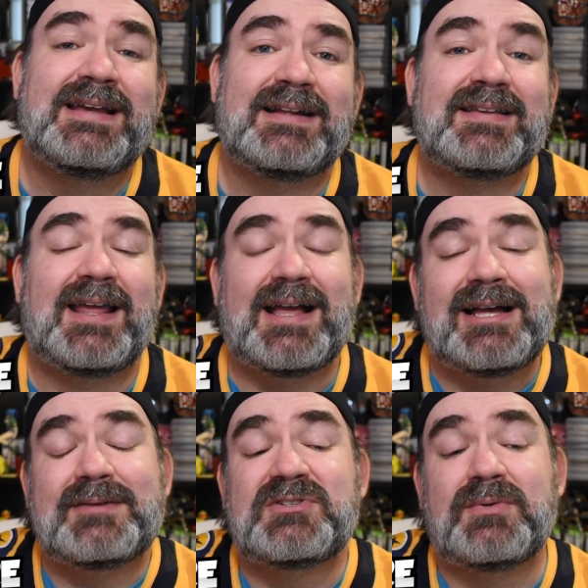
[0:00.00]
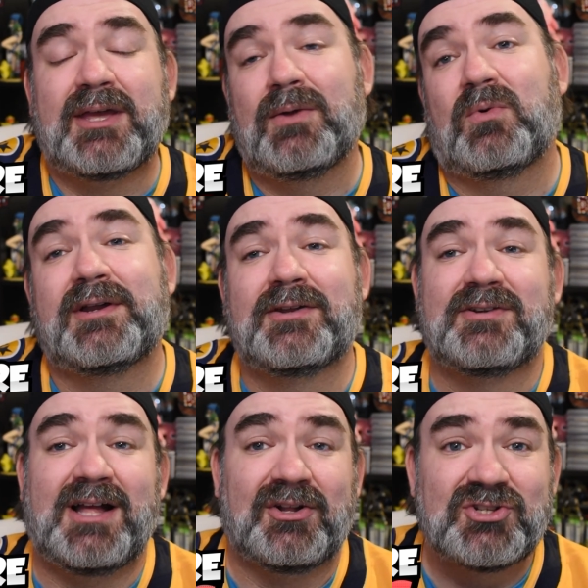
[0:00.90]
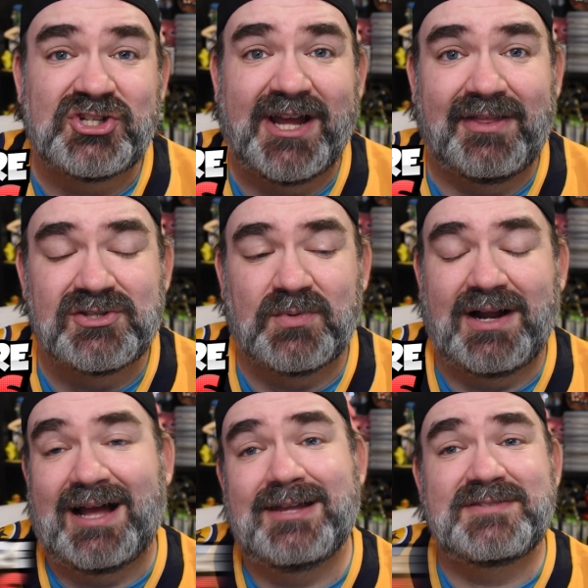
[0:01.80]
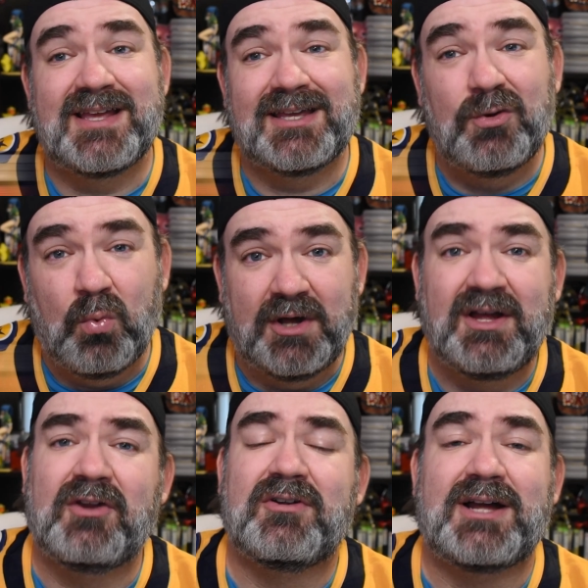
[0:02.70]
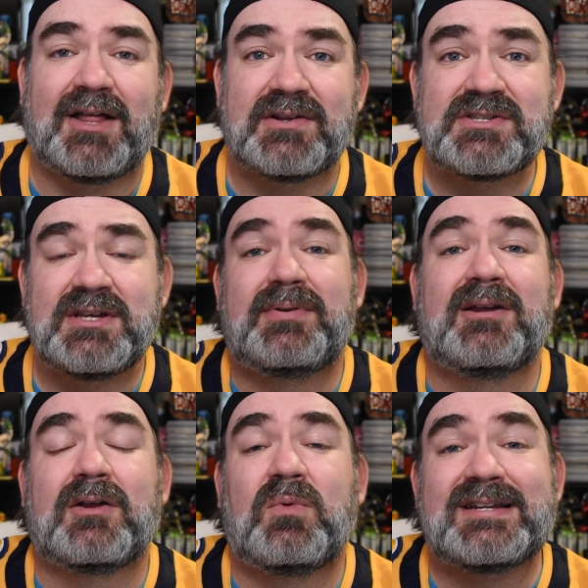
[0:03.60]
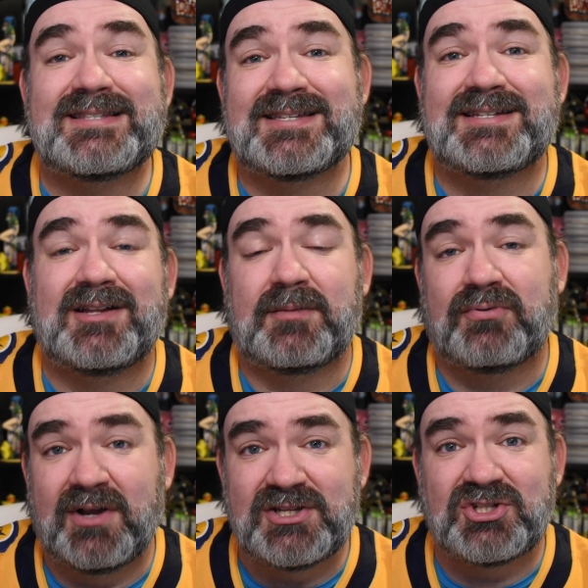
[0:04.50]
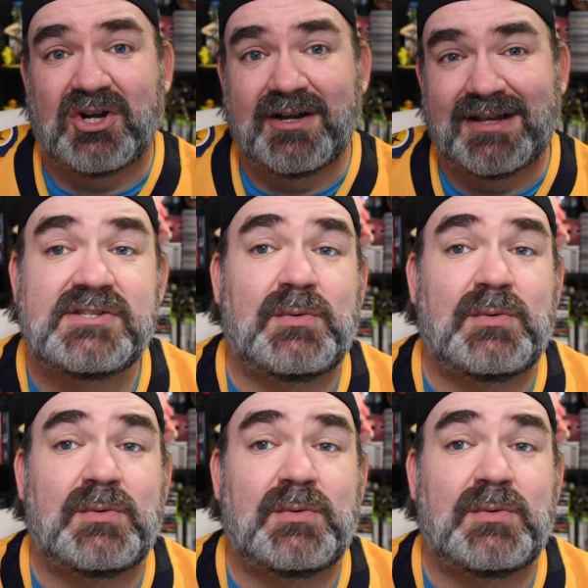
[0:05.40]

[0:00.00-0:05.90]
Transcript: and today I am doing a $100 challenge where I am taking $100, comparing what is listed on price charting.